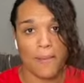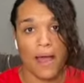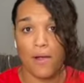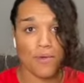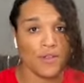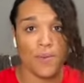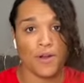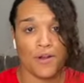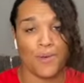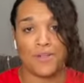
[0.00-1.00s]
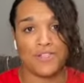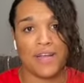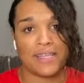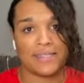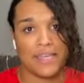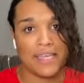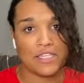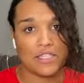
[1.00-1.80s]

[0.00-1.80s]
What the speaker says: I really want to know what you guys think.